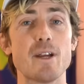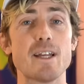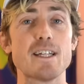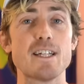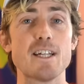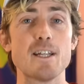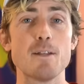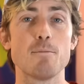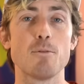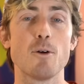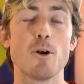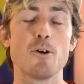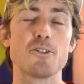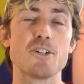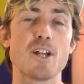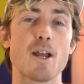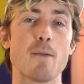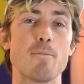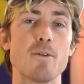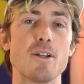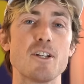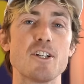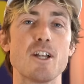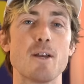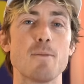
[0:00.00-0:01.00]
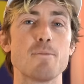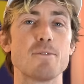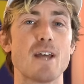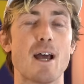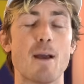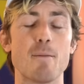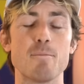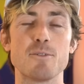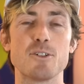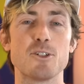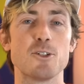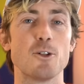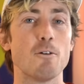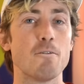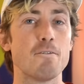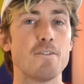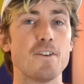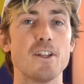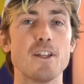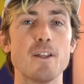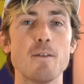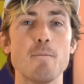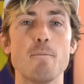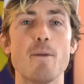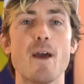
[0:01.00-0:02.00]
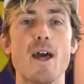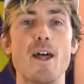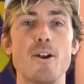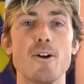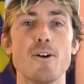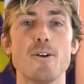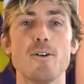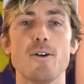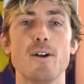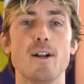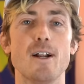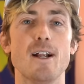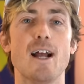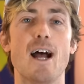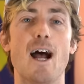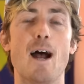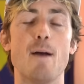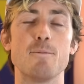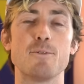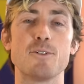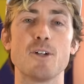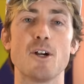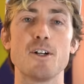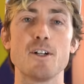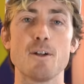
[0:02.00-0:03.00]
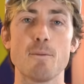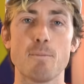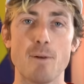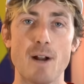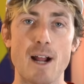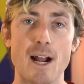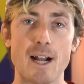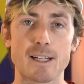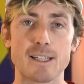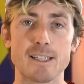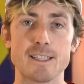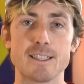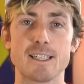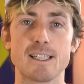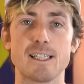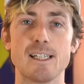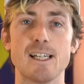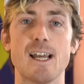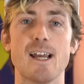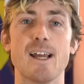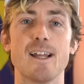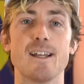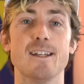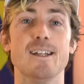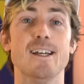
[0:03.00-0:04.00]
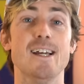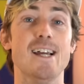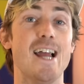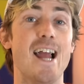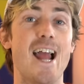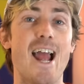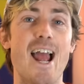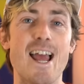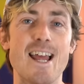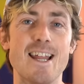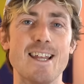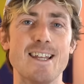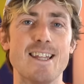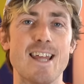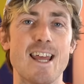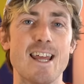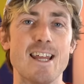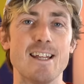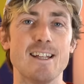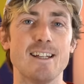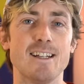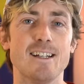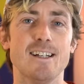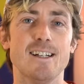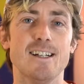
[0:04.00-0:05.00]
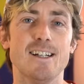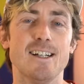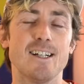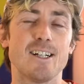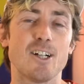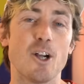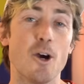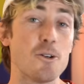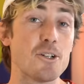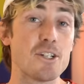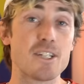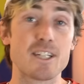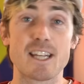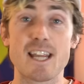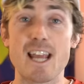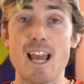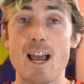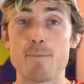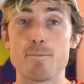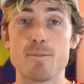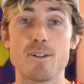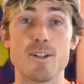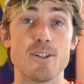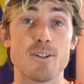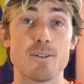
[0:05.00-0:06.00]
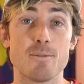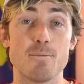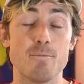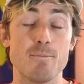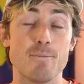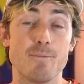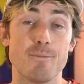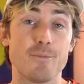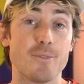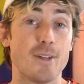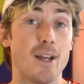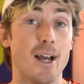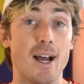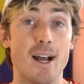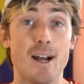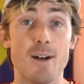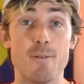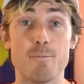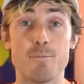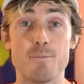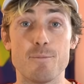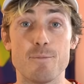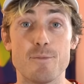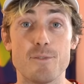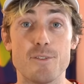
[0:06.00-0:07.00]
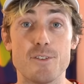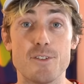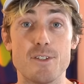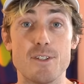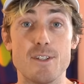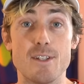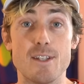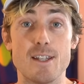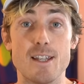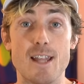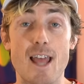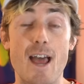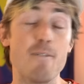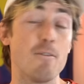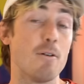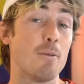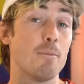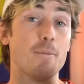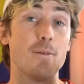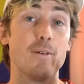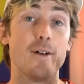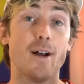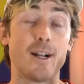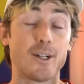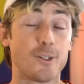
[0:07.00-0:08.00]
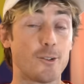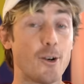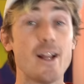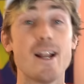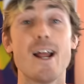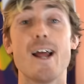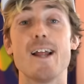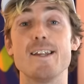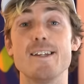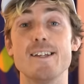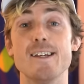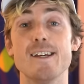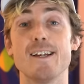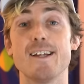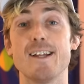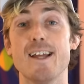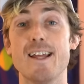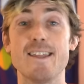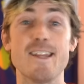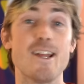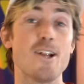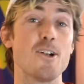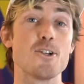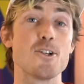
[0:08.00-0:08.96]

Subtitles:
into the pro championships, I'm still feeling better. I'm starting to practice again. And they, coaches and captains have a great idea and they're